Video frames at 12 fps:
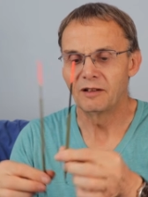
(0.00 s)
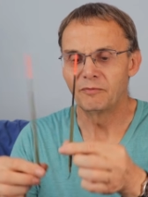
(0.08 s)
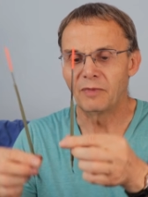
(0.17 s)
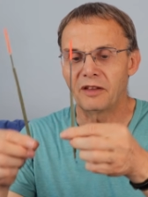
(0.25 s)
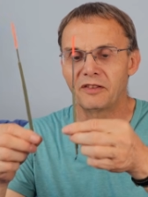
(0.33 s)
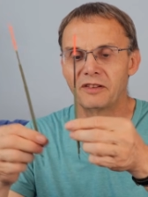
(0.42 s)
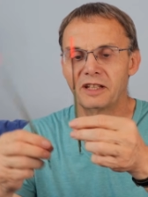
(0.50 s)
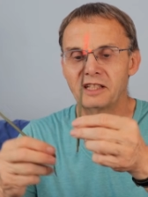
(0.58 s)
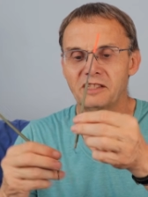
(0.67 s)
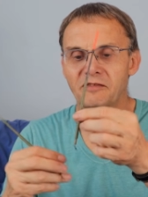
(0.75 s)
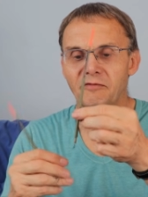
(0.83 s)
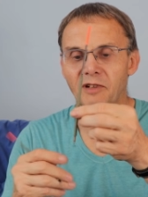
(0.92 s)
Both of
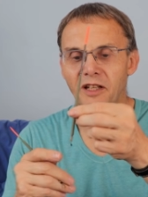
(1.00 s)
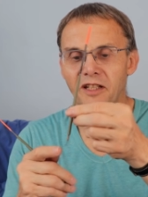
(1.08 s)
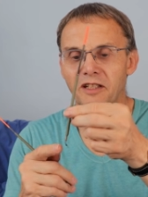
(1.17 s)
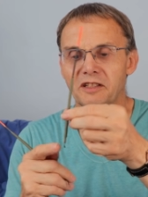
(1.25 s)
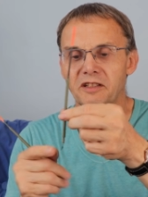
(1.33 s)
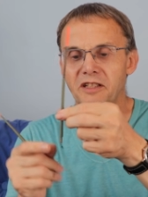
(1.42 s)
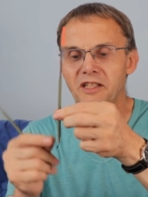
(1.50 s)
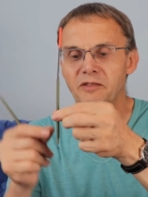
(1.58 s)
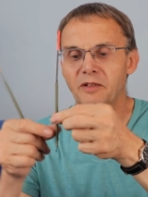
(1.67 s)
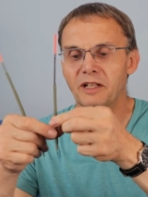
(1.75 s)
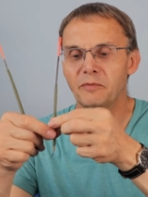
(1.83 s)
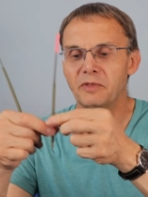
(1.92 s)
these, well, this
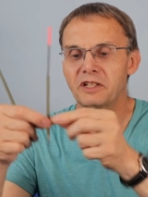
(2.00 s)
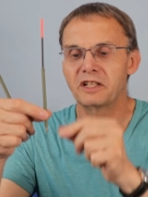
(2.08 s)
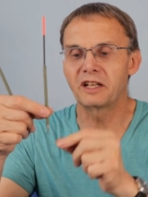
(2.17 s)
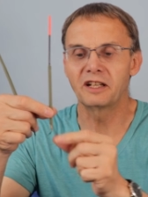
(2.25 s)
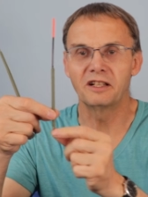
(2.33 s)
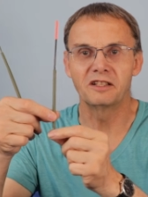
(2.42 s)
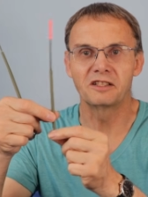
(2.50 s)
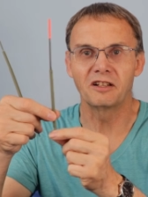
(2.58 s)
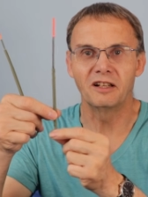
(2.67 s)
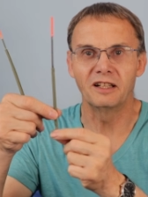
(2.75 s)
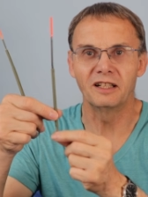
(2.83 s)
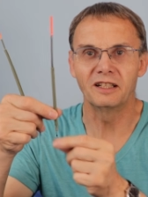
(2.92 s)
one in particular has
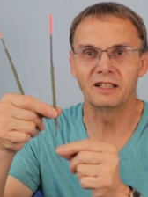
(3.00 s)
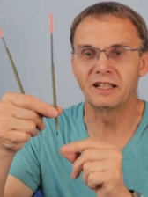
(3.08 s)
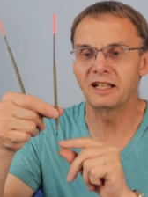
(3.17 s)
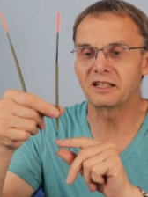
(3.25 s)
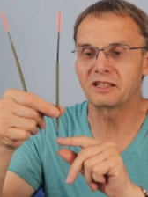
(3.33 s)
got a little link